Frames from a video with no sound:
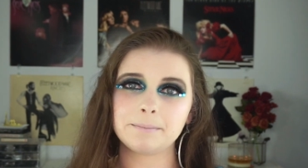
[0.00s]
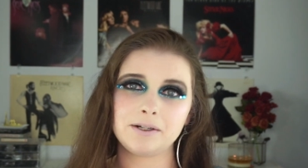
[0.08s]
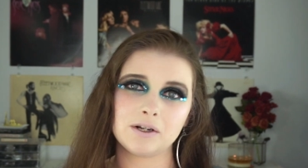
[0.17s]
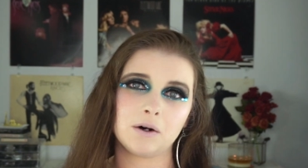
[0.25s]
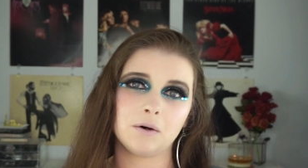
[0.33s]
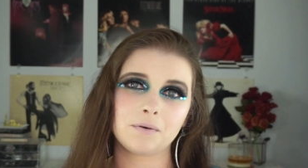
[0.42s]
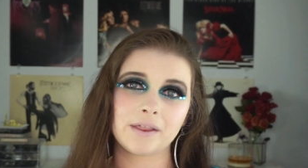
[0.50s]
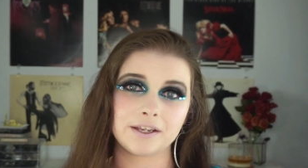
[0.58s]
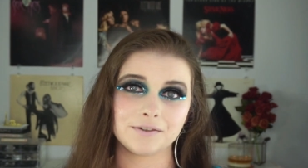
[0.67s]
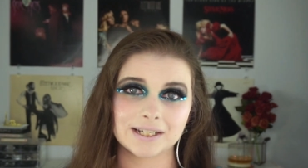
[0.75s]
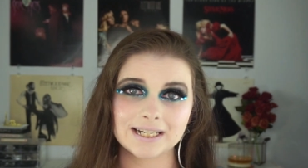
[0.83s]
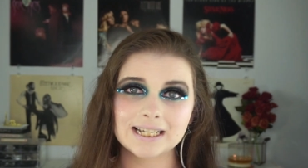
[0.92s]
let me know
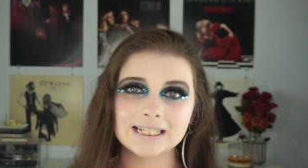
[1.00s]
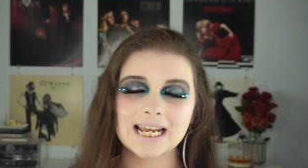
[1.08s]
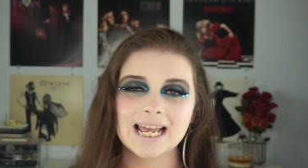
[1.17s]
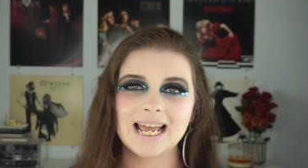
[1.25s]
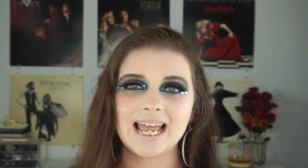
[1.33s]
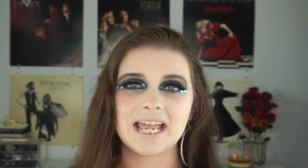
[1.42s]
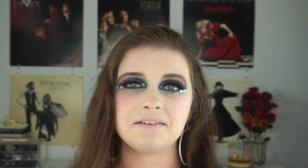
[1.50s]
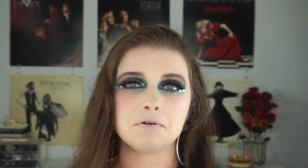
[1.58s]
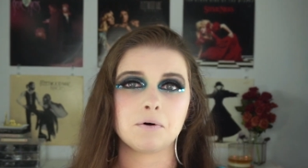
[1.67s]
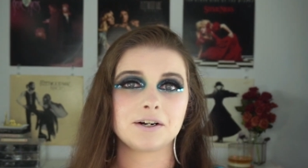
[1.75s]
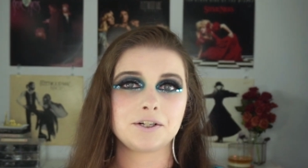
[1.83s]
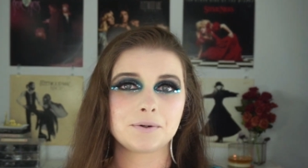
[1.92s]
that you did it. If
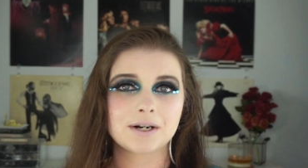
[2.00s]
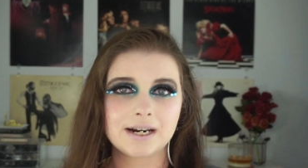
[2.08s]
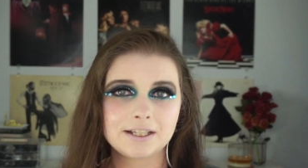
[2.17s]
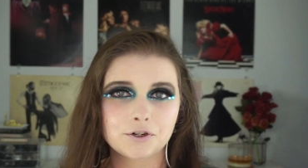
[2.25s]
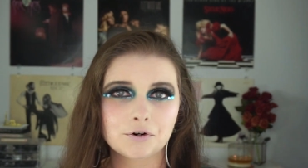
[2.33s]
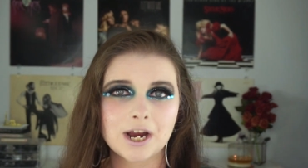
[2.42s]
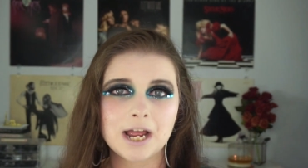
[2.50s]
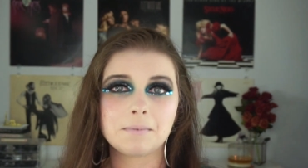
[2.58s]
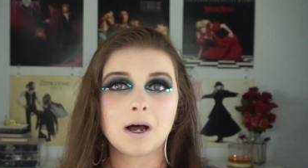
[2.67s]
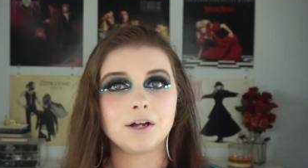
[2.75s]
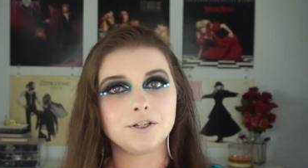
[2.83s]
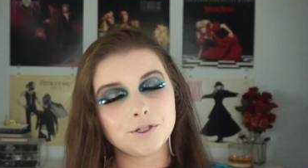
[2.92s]
you want to do it on
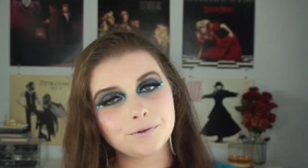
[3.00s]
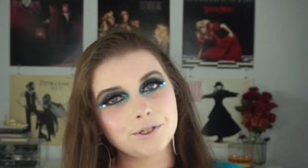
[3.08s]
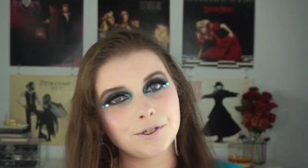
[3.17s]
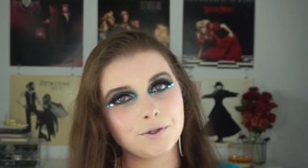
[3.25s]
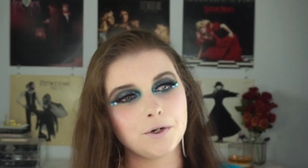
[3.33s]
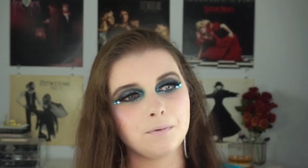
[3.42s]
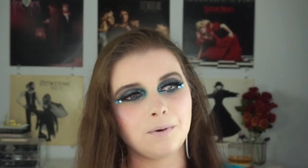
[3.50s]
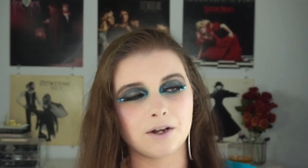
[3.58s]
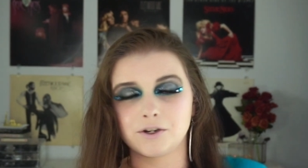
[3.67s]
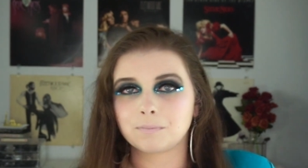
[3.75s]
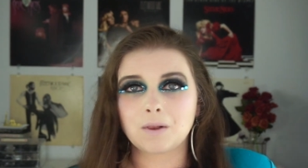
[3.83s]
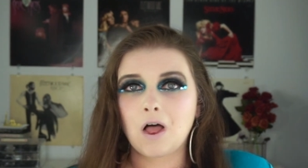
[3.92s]
Instagram, on YouTube,
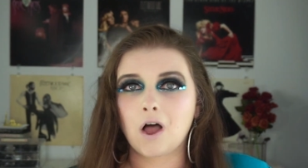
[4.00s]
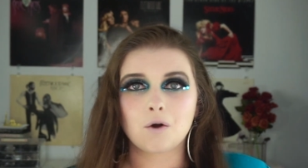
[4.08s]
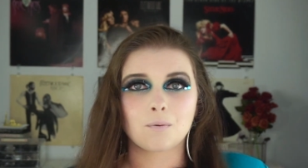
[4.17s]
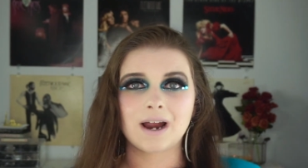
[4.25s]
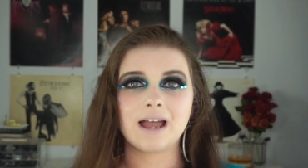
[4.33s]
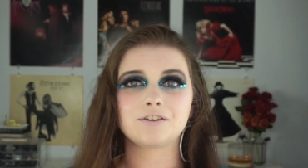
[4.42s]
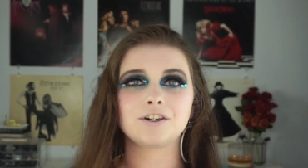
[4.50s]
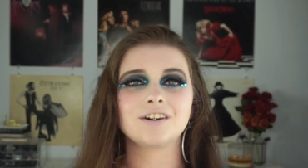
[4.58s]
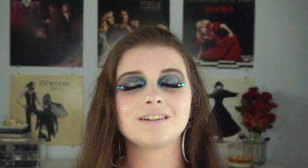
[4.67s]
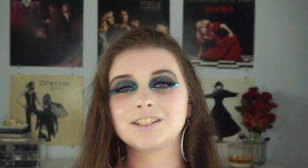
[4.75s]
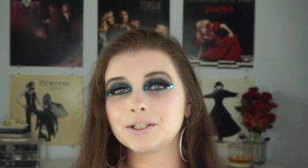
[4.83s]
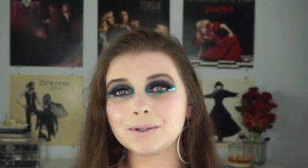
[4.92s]
on your blog,
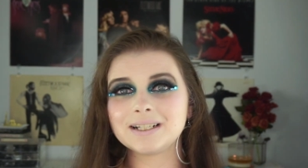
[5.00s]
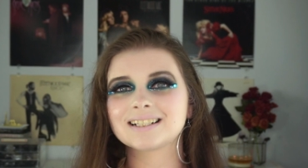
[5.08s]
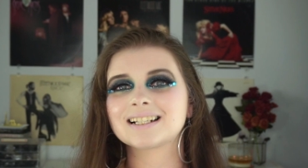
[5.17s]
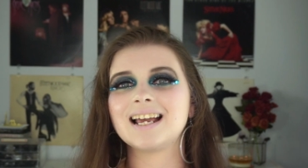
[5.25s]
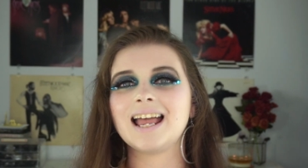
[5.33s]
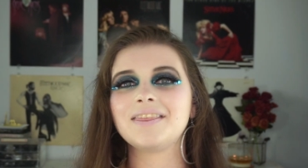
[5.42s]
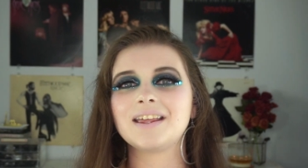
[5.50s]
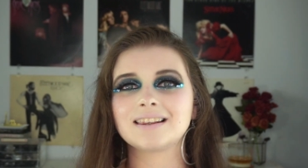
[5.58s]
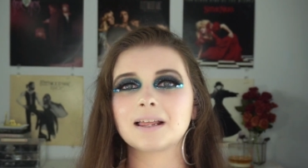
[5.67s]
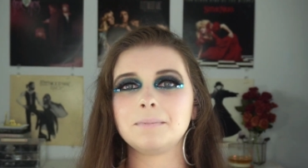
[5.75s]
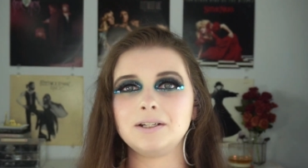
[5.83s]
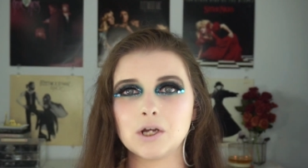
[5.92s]
wherever, do it and
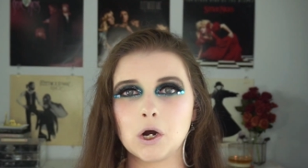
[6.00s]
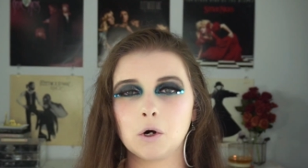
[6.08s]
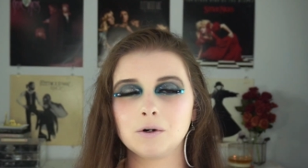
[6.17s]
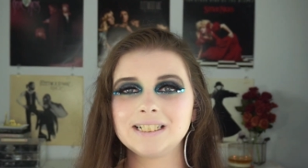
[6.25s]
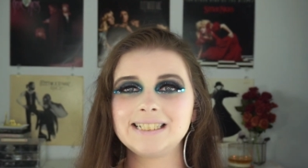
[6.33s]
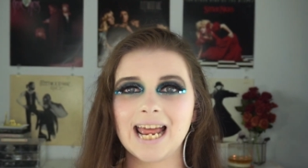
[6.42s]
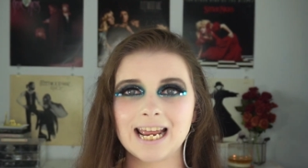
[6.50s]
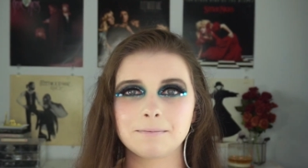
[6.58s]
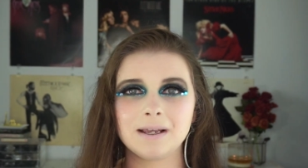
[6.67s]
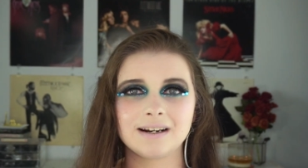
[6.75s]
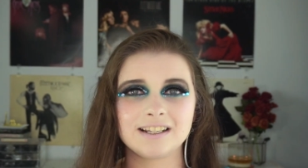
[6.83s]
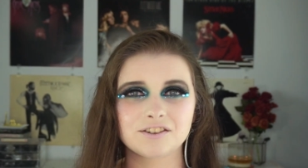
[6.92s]
then let me know. Tag
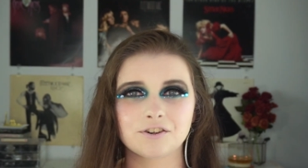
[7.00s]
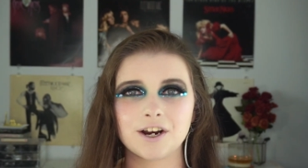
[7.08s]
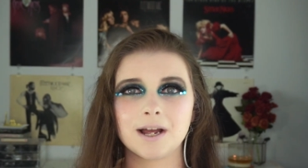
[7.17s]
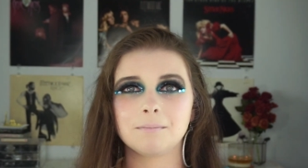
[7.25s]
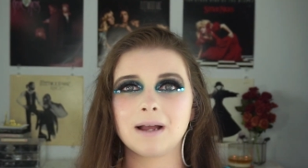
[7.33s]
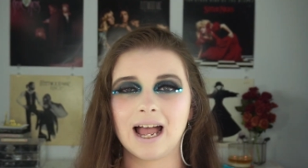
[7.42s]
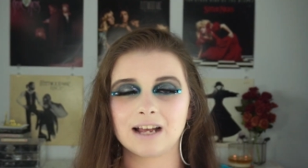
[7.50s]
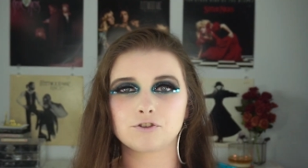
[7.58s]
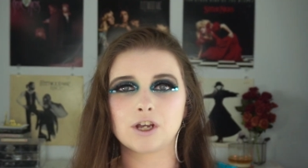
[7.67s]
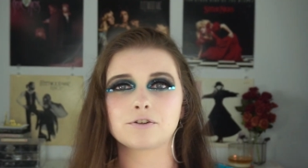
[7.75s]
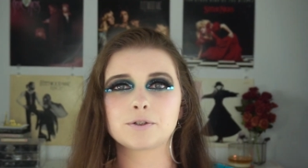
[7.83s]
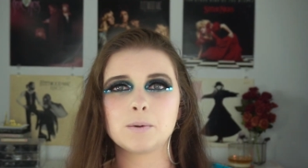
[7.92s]
me on Instagram at
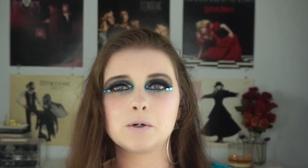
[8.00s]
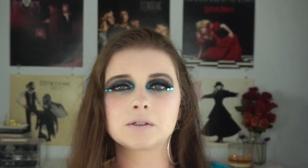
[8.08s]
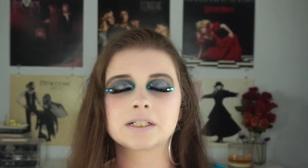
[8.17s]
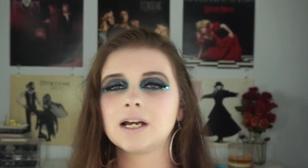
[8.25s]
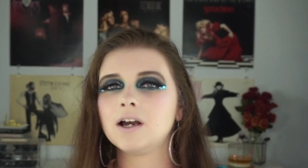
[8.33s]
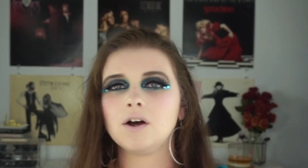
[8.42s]
shadowsmoked,